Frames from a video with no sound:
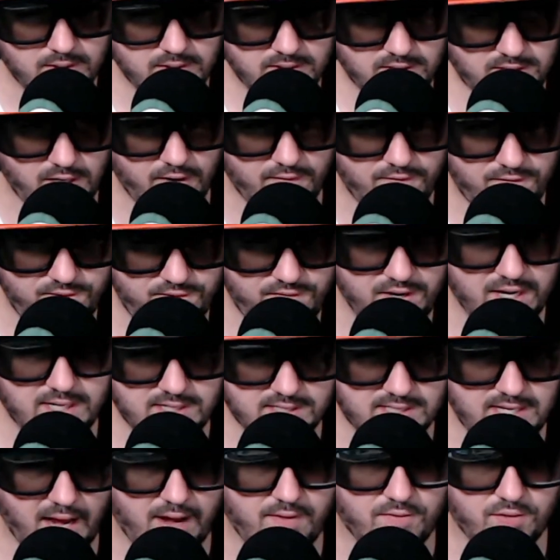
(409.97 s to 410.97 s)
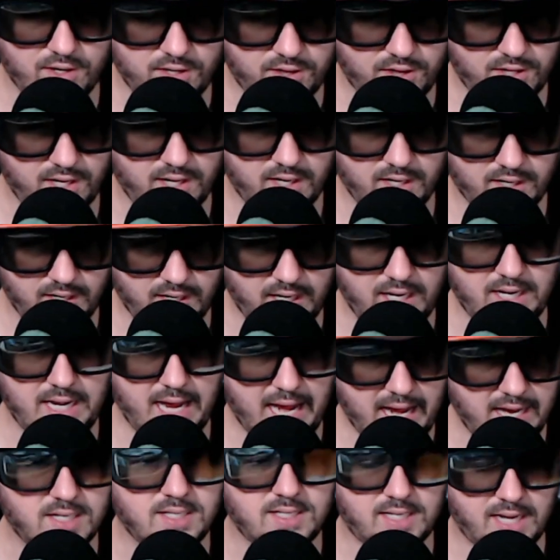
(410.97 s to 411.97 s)
to fix everything in
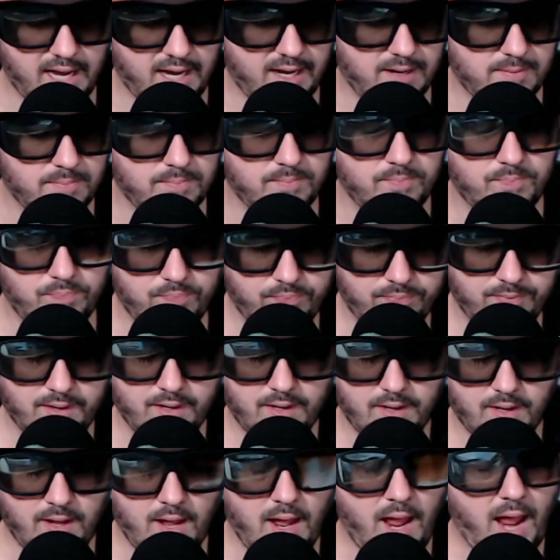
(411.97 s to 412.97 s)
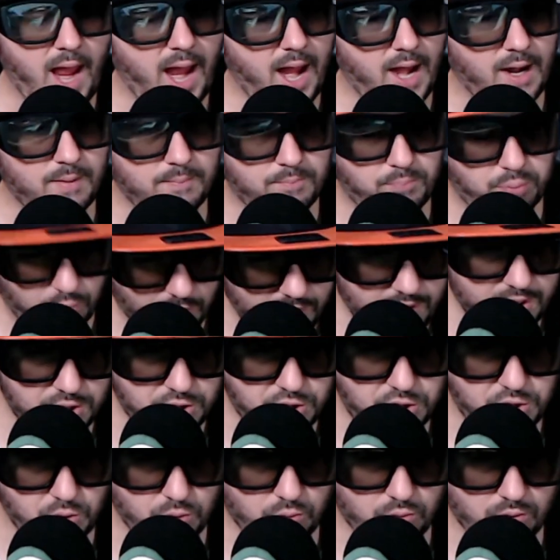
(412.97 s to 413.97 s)
Endgame. And I'm pretty
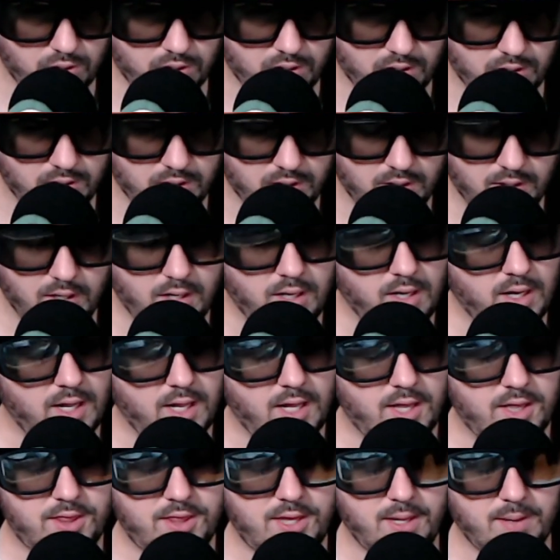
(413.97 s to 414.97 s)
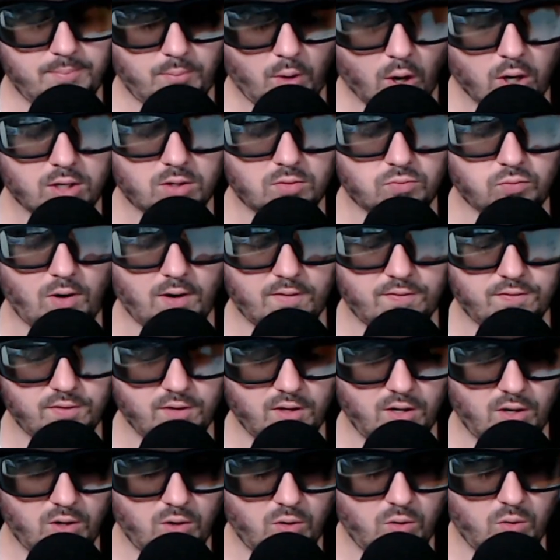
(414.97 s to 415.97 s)
sure that Mark
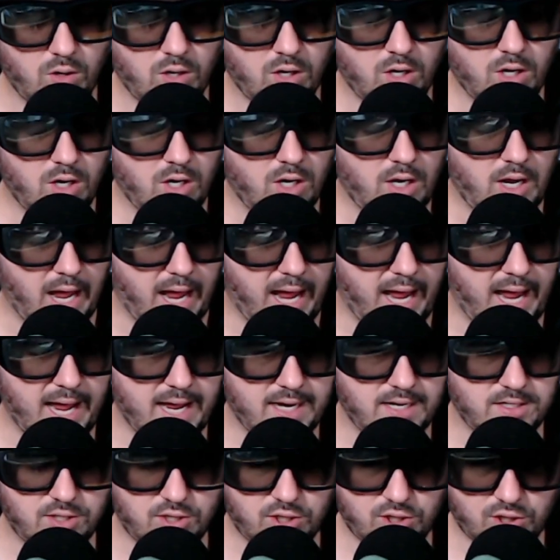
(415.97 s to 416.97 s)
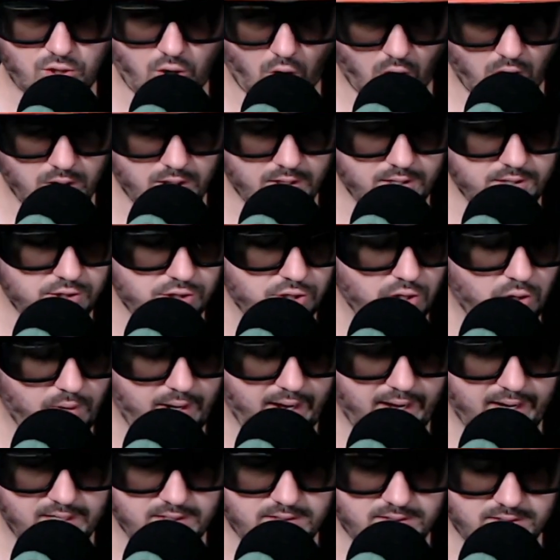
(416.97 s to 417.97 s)
Ruffalo and Scarlett
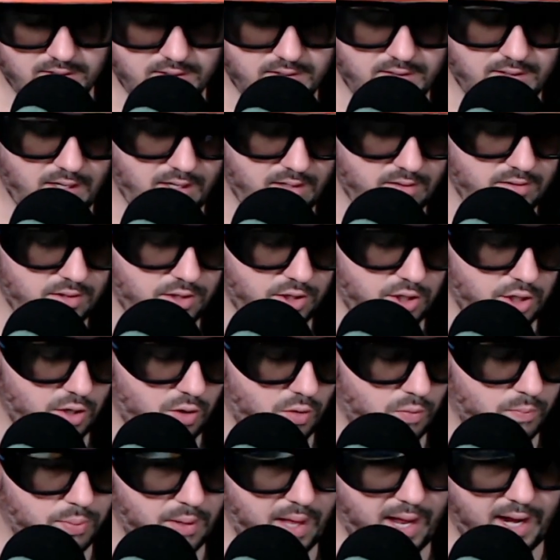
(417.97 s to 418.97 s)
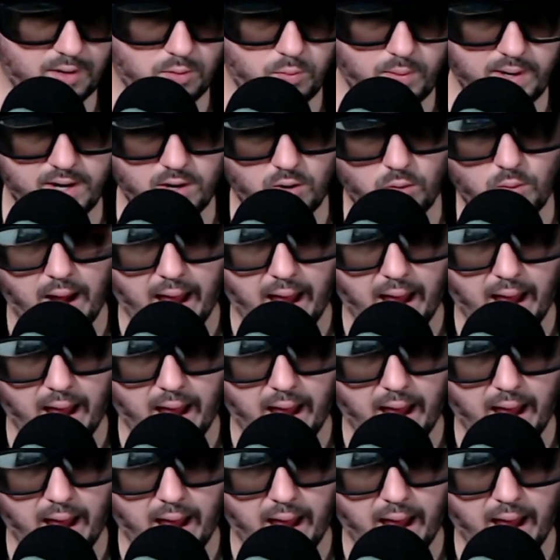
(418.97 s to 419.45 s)
Johansson, you know, Black Widow,